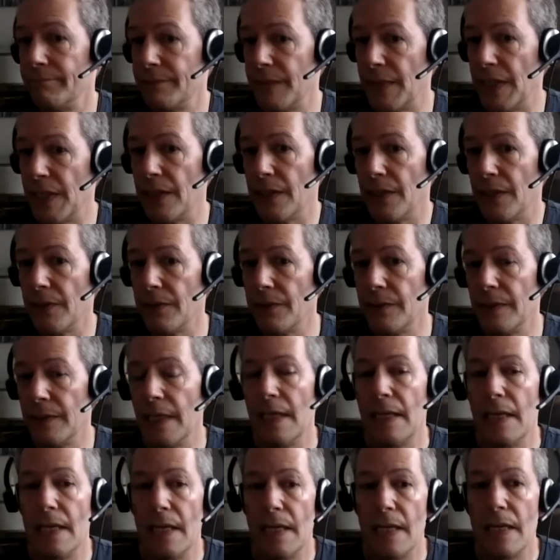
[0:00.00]
you know,
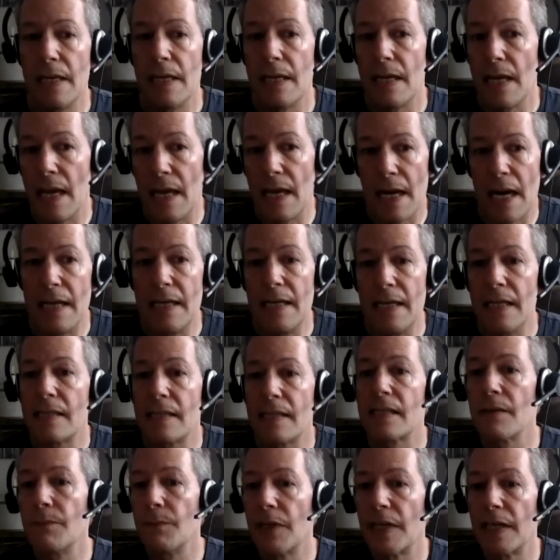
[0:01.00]
and I need
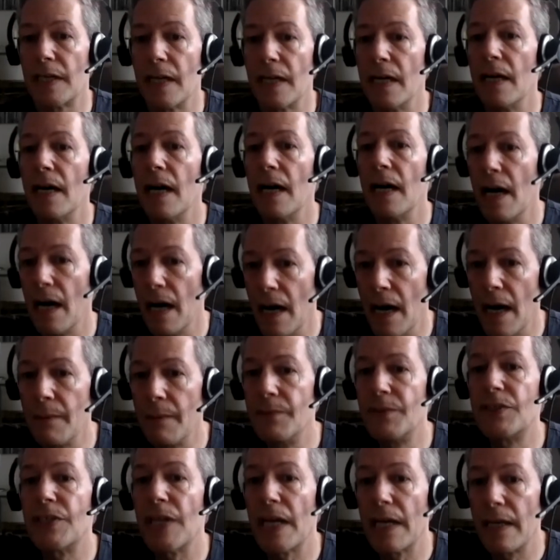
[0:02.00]
someone
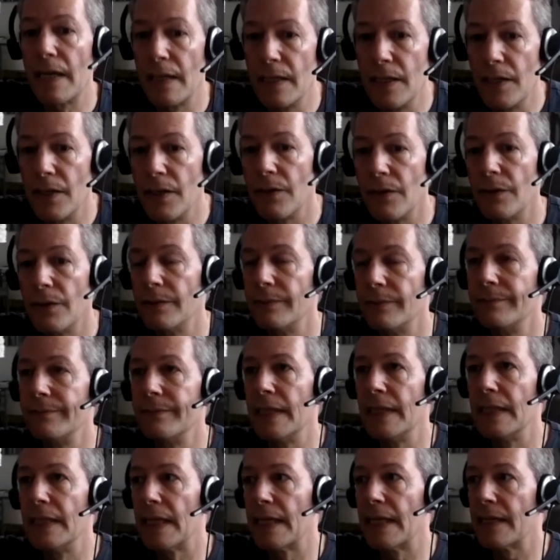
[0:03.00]
object you know
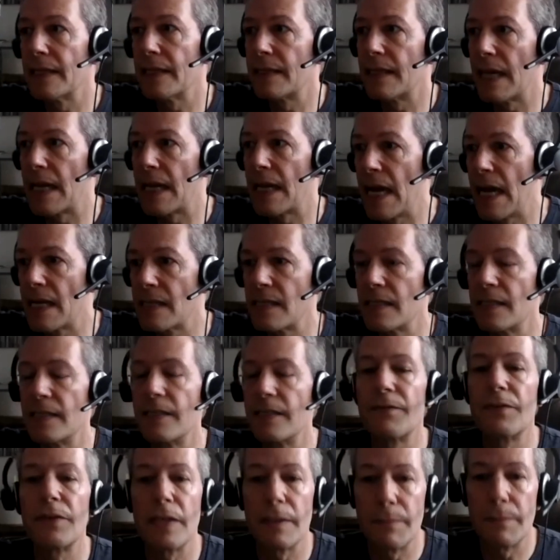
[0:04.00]
like that has a
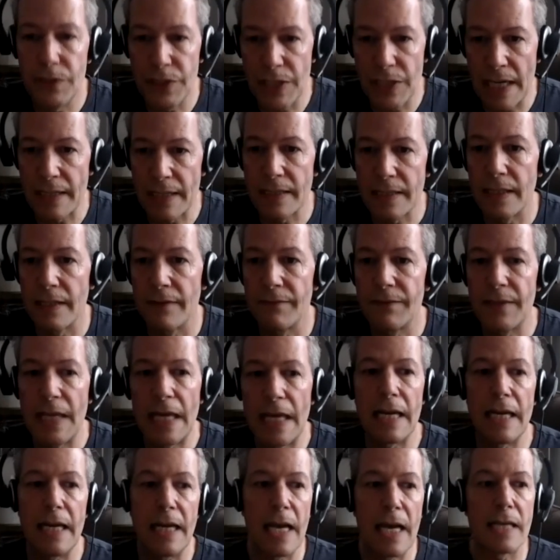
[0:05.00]
different objective
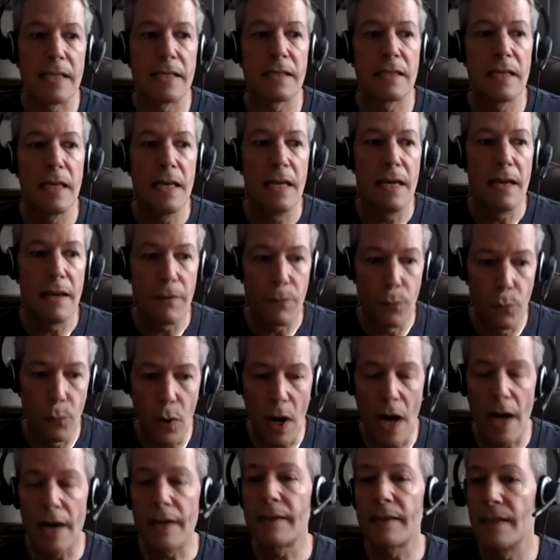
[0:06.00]
that has
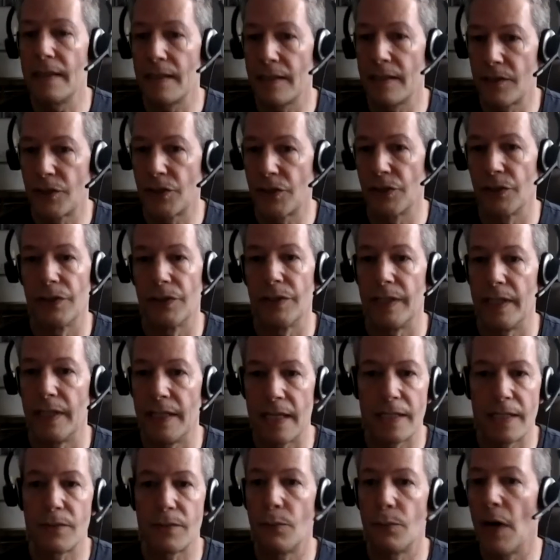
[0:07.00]
walked this journey
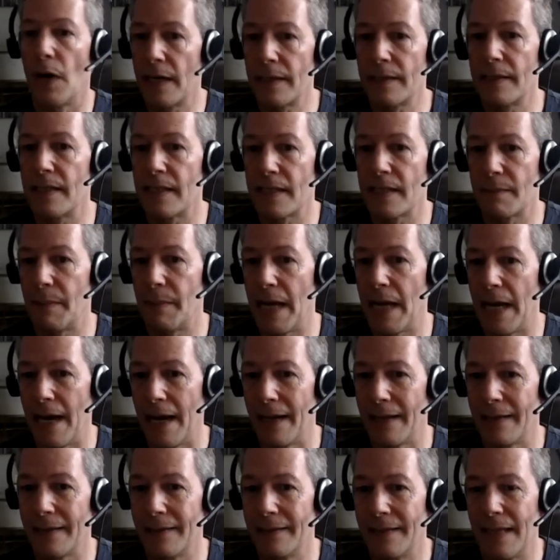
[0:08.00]
that's walked yeah. this
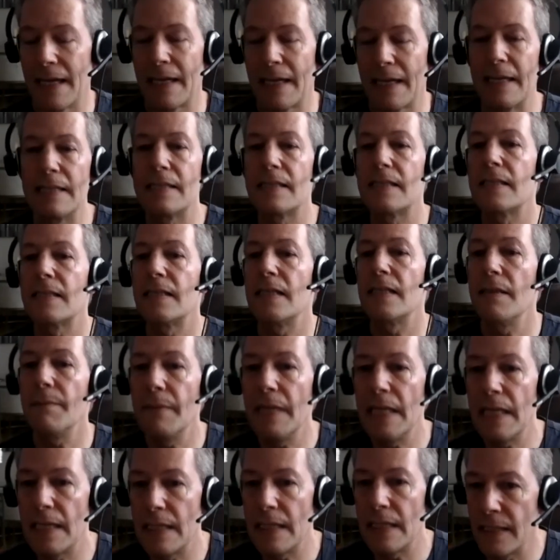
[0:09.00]
path that can see
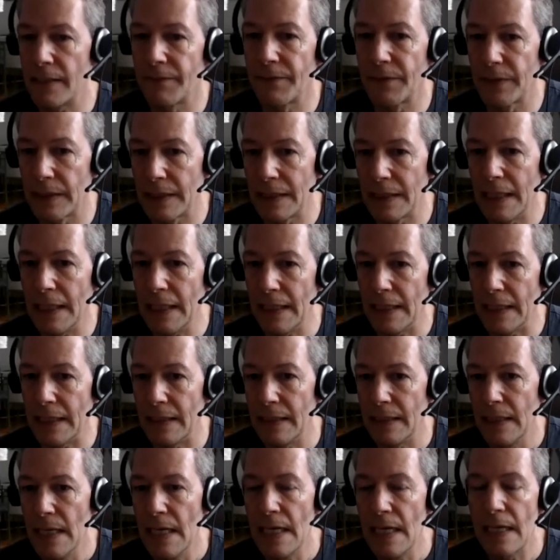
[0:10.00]
me in a different light
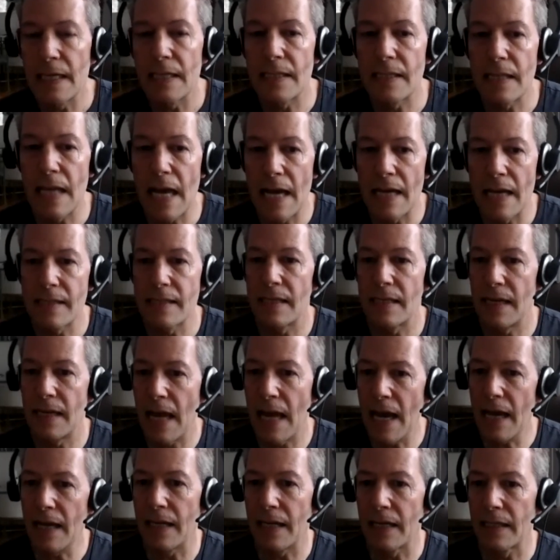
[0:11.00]
because as an
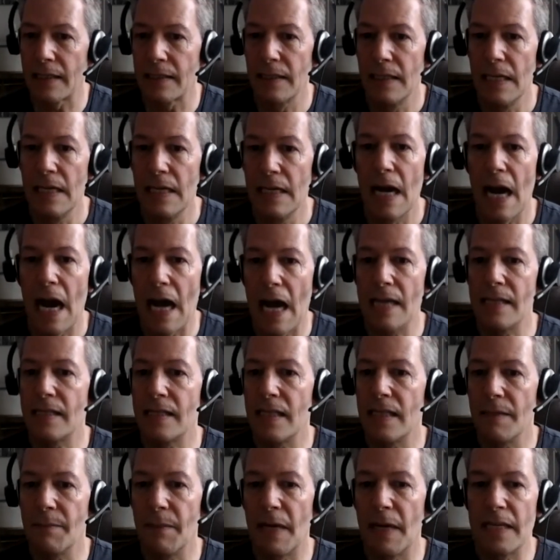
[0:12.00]
addict i
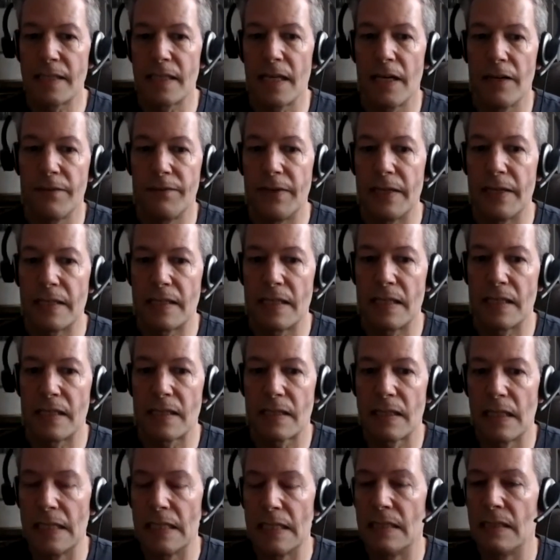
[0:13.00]
see myself as
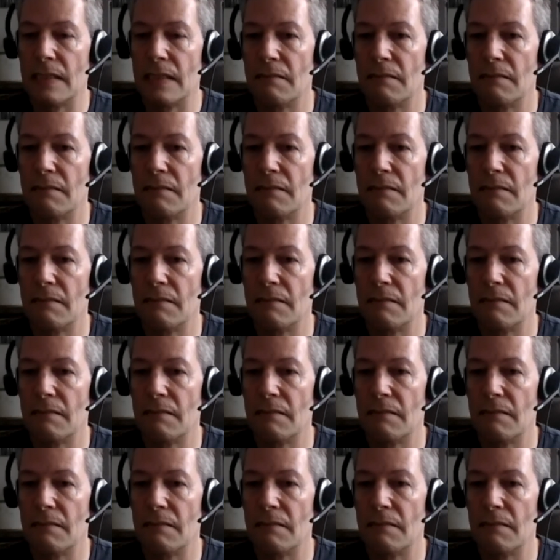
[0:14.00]
this like